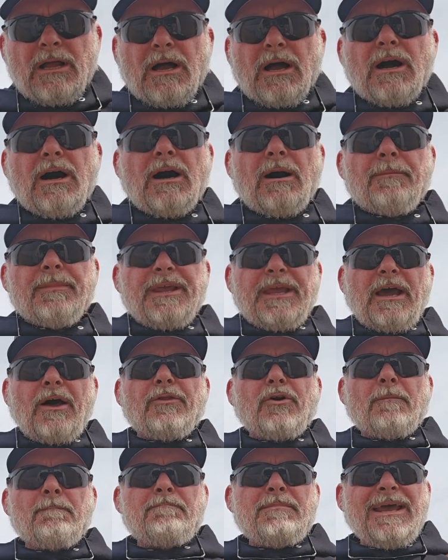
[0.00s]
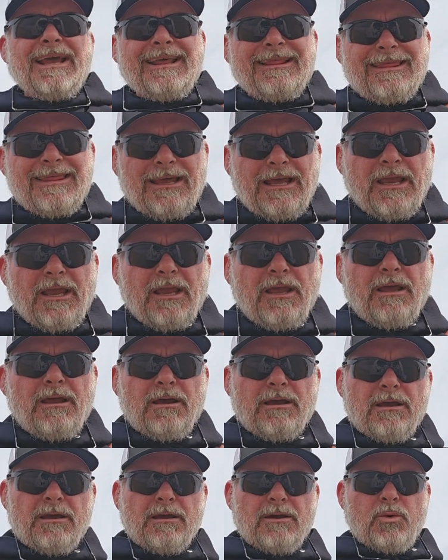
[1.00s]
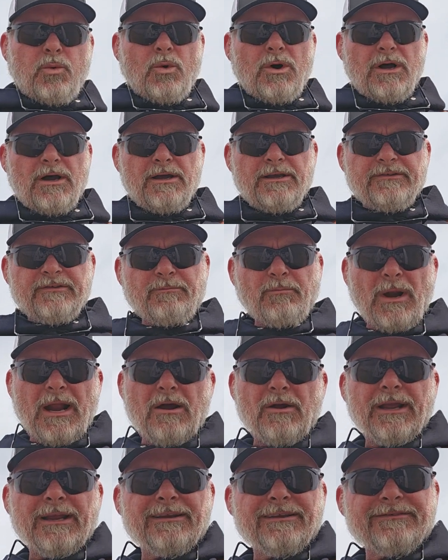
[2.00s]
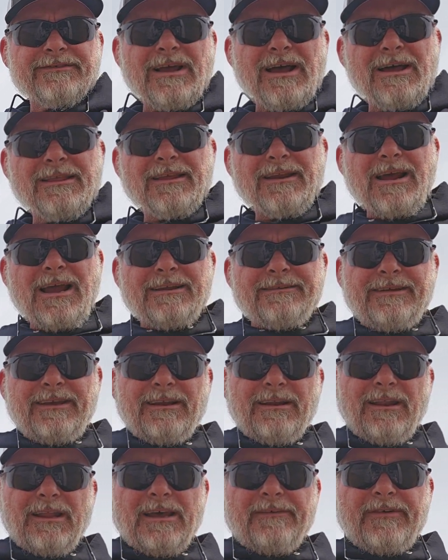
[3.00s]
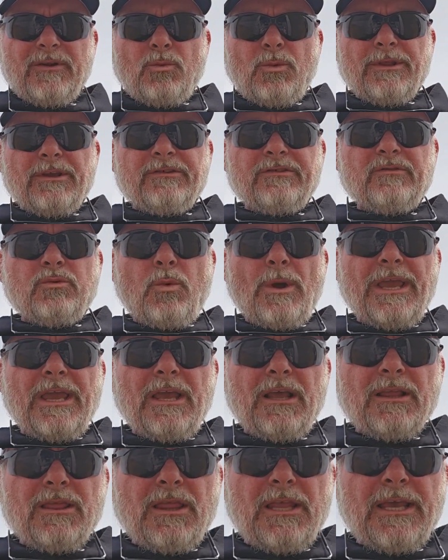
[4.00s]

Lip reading: The other big thing was Browning designed the 1911 with a swinging